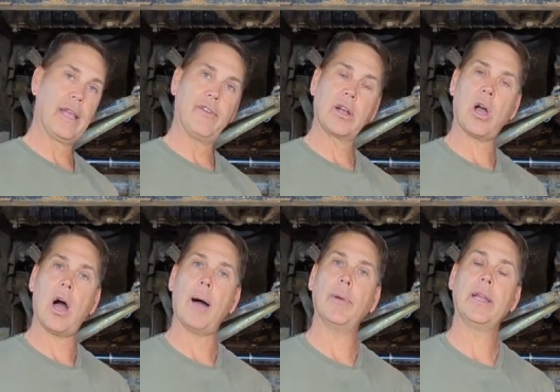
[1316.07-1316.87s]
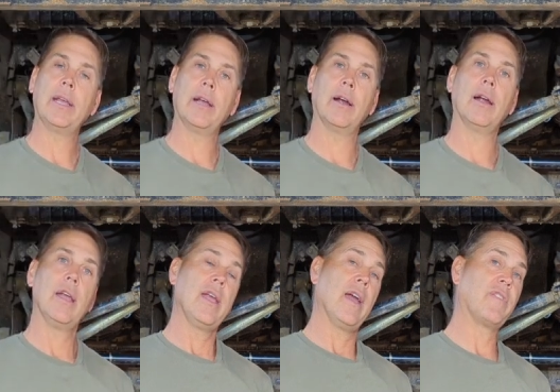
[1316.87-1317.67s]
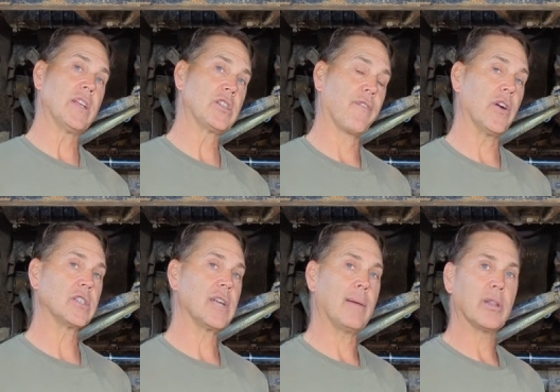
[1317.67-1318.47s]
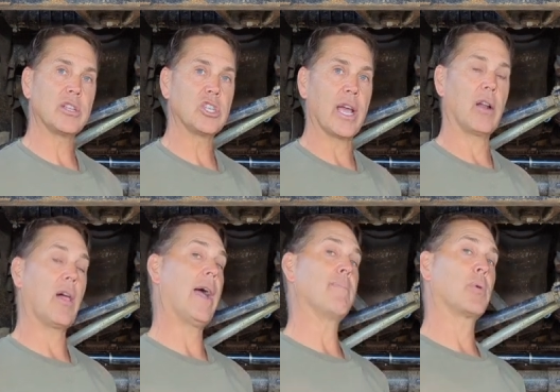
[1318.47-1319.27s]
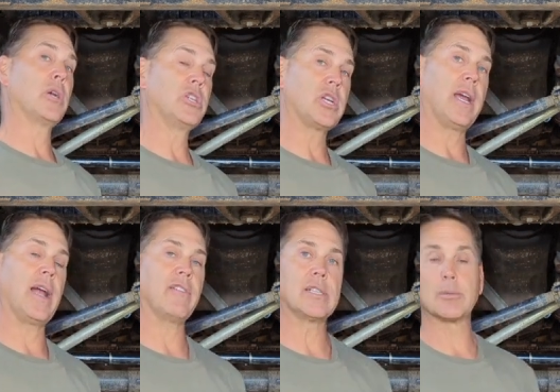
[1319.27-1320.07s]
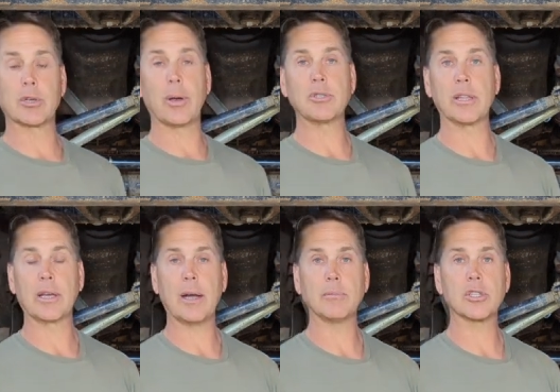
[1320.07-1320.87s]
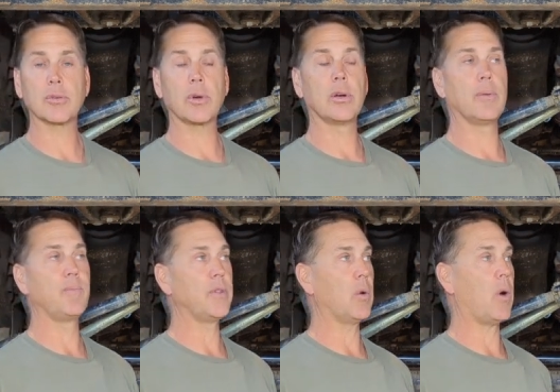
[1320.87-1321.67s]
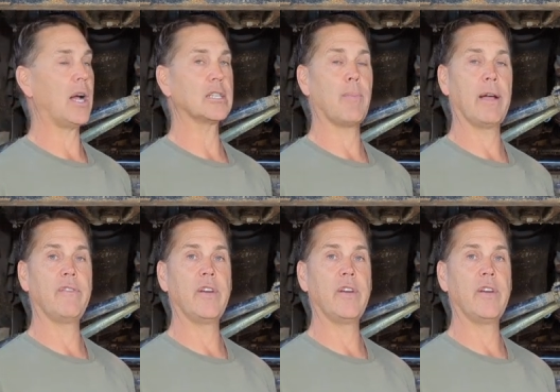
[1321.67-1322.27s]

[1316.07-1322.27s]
leave a comment here. If this is your first time to the channel, I appreciate every subscription that comes through. You watch my